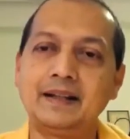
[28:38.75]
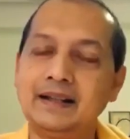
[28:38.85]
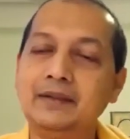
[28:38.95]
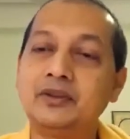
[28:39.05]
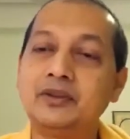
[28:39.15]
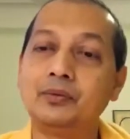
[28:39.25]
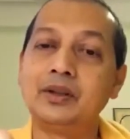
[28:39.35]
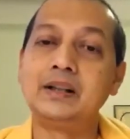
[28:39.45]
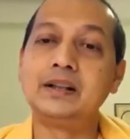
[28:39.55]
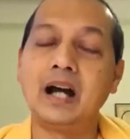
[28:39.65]
It leaves the
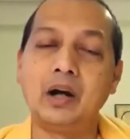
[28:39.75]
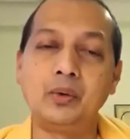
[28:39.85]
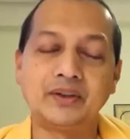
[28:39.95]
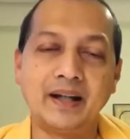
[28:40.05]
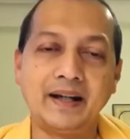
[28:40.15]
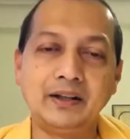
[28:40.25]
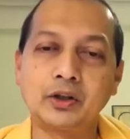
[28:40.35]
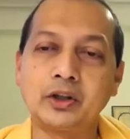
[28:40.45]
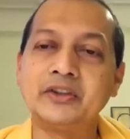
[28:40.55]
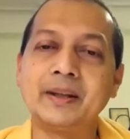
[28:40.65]
world outside your
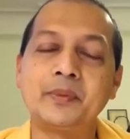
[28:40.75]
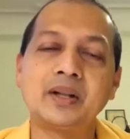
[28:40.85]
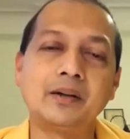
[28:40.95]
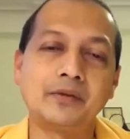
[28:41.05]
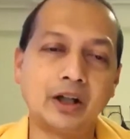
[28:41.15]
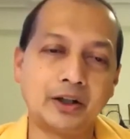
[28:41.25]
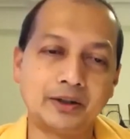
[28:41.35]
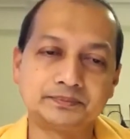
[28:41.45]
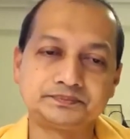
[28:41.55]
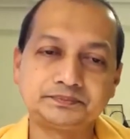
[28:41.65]
conception of
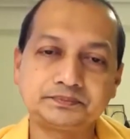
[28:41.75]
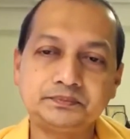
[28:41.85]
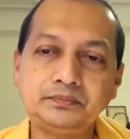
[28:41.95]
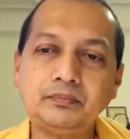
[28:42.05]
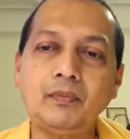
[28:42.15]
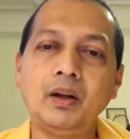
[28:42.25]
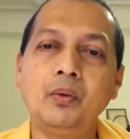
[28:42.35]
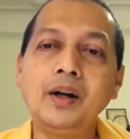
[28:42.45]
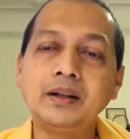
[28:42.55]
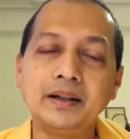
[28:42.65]
God.
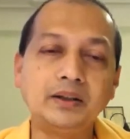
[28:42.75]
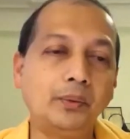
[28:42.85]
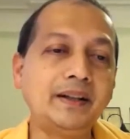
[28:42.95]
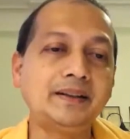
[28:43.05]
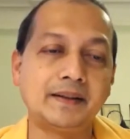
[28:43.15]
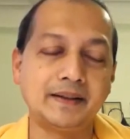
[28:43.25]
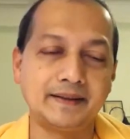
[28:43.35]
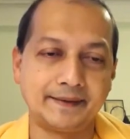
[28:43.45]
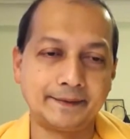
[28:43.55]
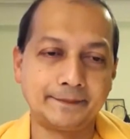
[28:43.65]
What Advaita
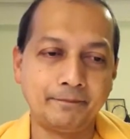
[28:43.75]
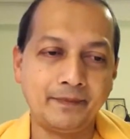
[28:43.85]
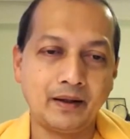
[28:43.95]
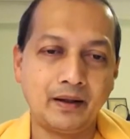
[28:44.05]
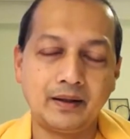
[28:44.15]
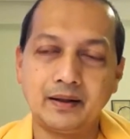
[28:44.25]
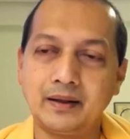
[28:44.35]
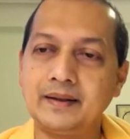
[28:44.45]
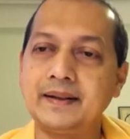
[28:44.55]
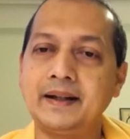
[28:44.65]
does
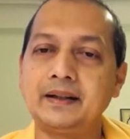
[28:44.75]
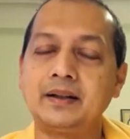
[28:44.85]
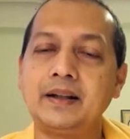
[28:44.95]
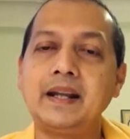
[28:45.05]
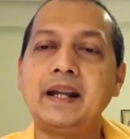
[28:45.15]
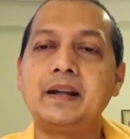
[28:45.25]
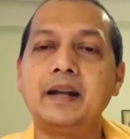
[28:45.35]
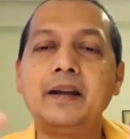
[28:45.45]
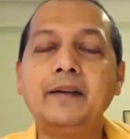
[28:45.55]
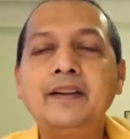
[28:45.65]
is that
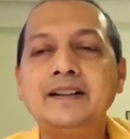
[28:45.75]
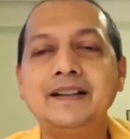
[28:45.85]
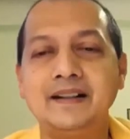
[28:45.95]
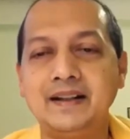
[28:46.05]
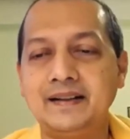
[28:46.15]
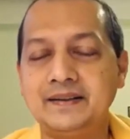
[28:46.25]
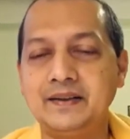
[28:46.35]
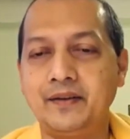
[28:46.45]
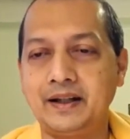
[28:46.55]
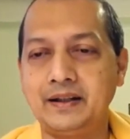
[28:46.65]
everything is
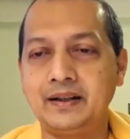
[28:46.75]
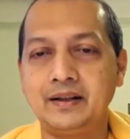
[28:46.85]
divine.